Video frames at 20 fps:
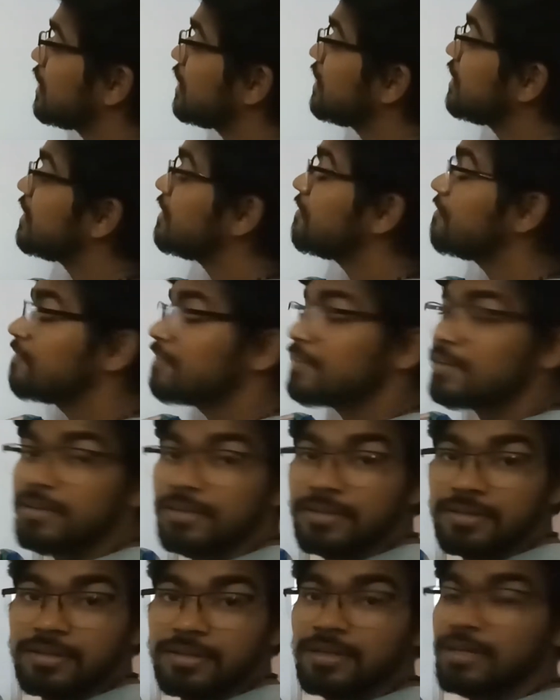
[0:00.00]
is
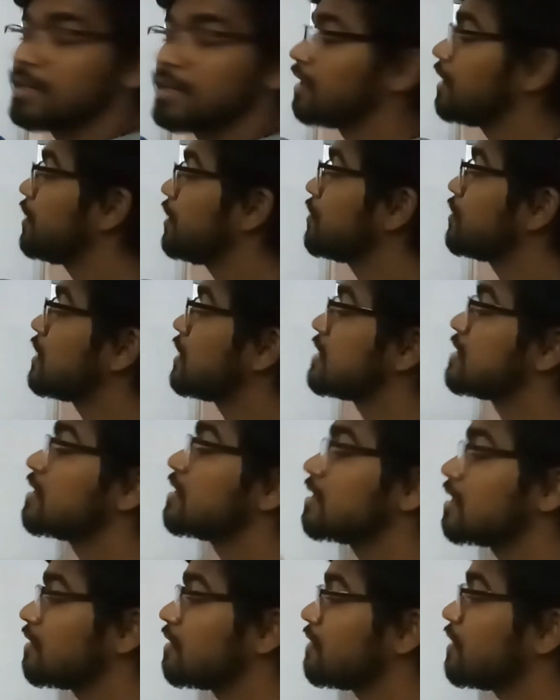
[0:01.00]
different into the
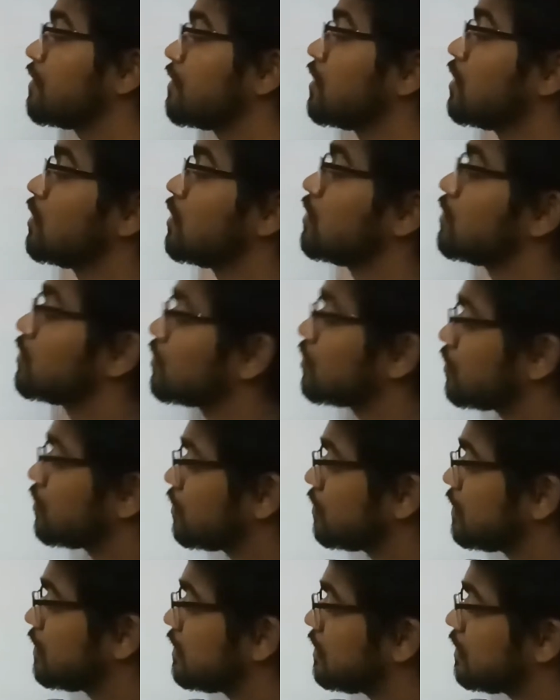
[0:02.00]
resultant wave.
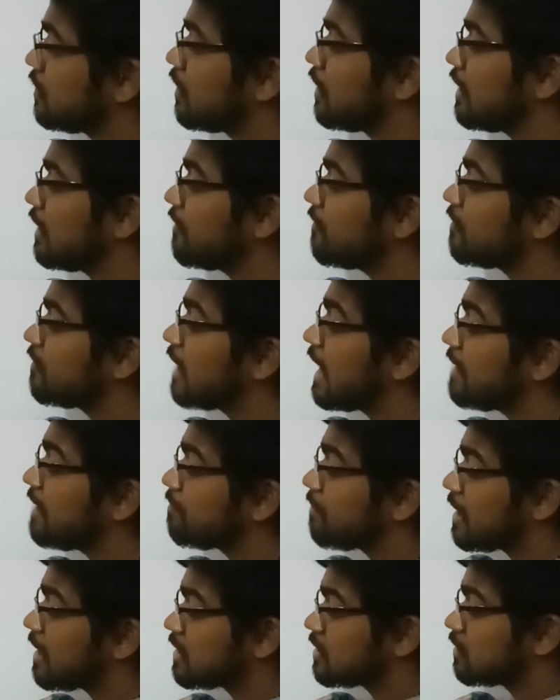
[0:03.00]
So if
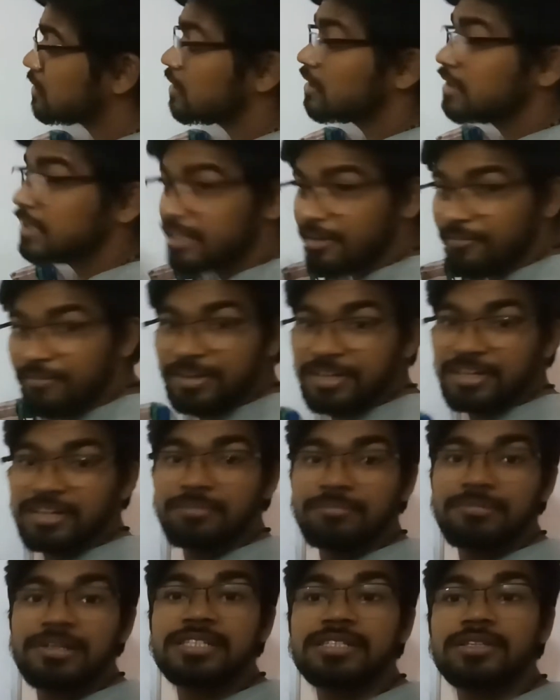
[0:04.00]
light pass
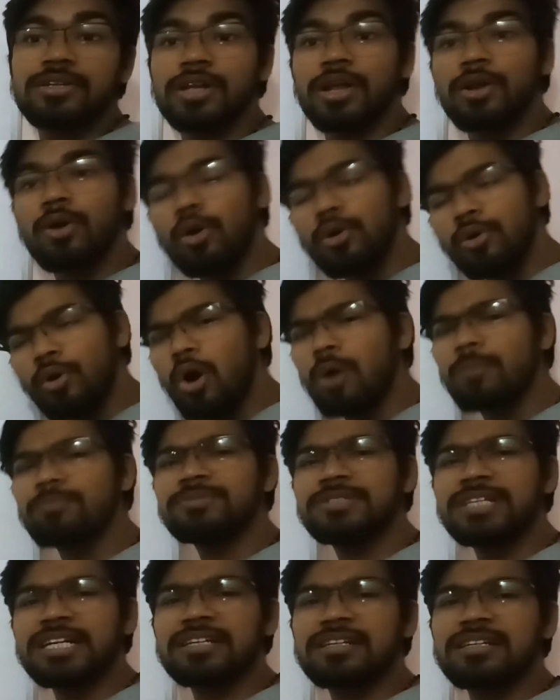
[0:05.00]
undeviated means the no
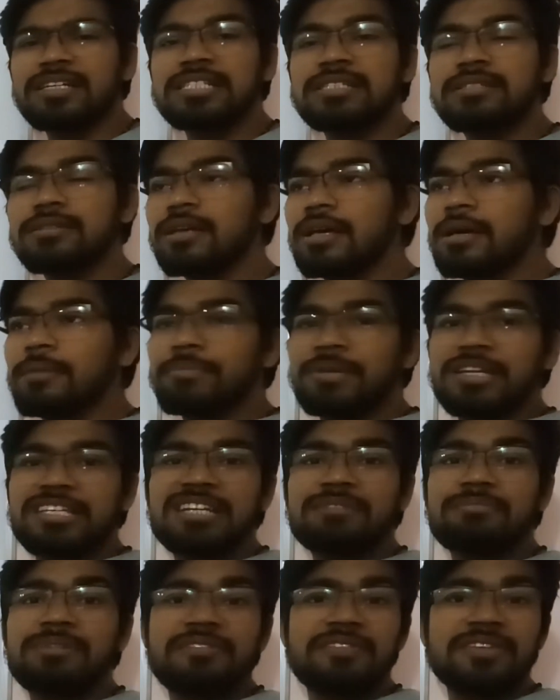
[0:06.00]
object is
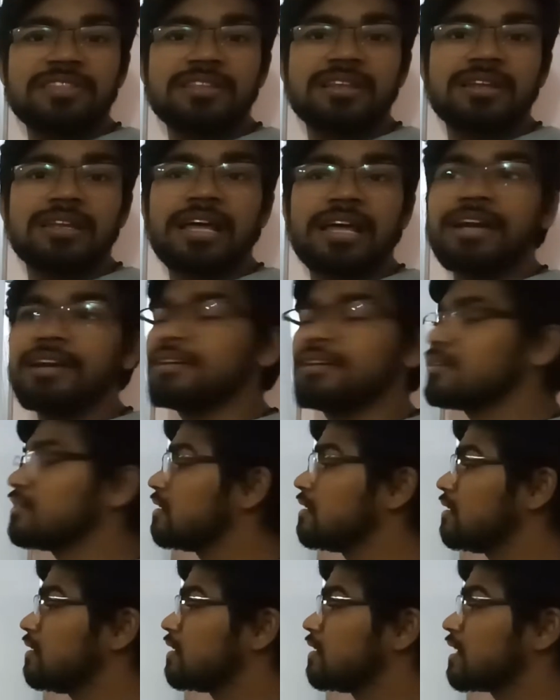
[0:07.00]
present between the
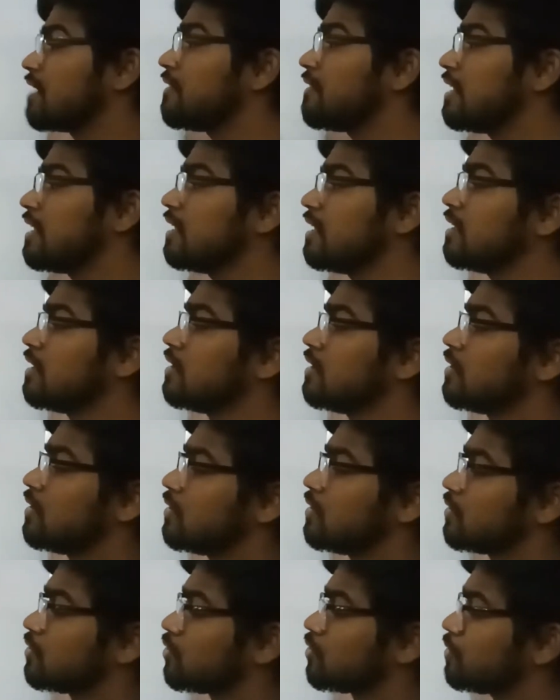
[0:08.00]
light traveling.
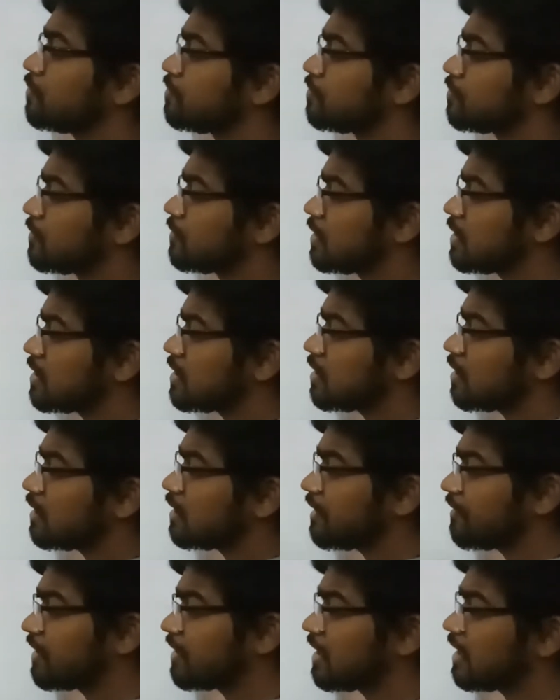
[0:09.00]
So this is the
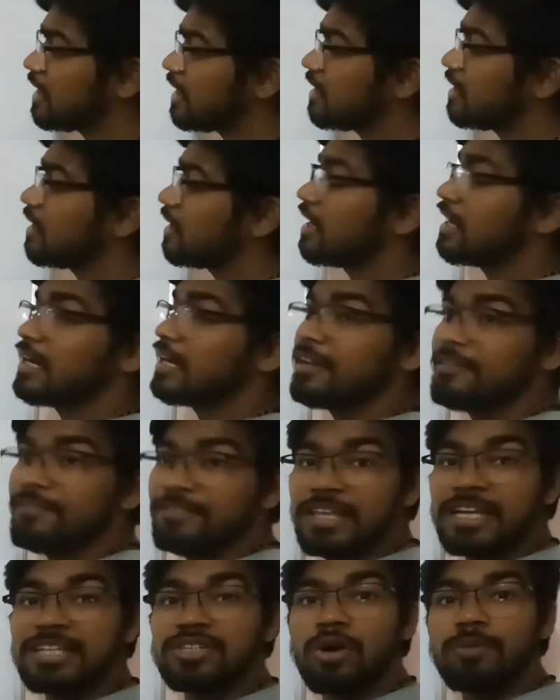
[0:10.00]
undeviated light, and
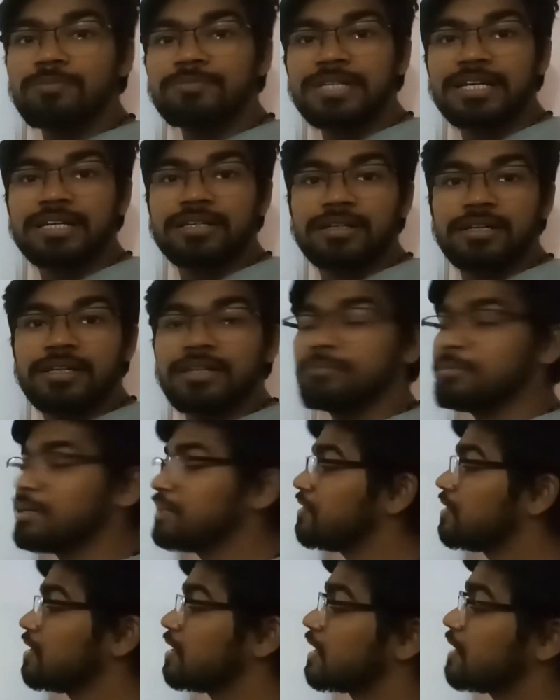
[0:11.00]
if there is object in
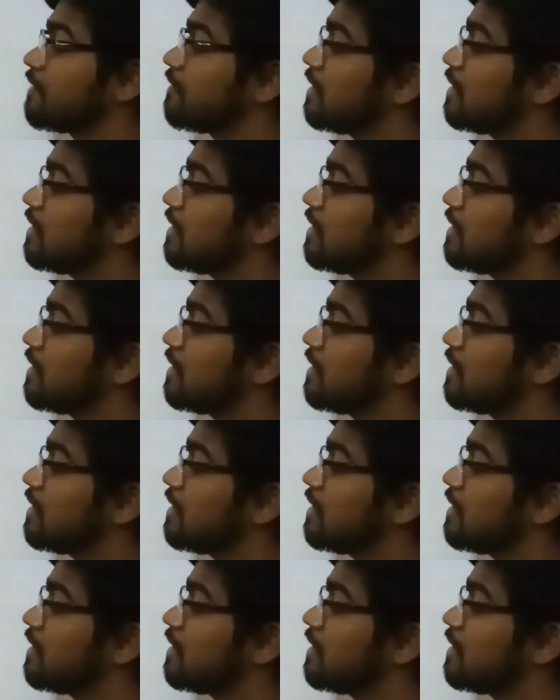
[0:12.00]
between the